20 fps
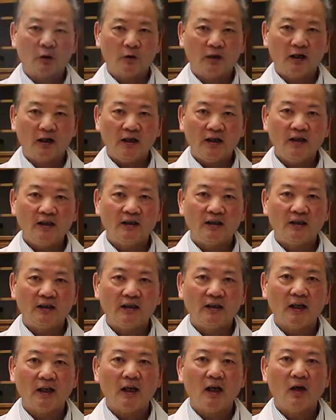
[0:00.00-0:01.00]

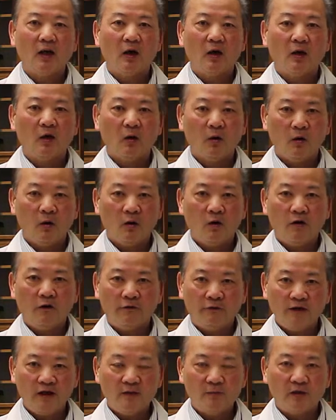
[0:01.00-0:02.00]
created all
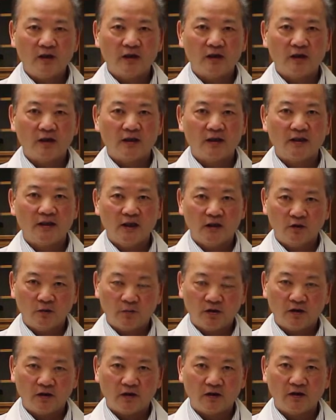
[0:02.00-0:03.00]
female
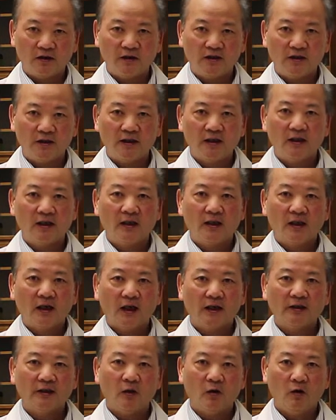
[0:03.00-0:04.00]
yellow perch
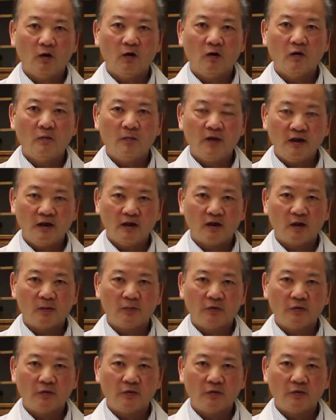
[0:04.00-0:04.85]
and all male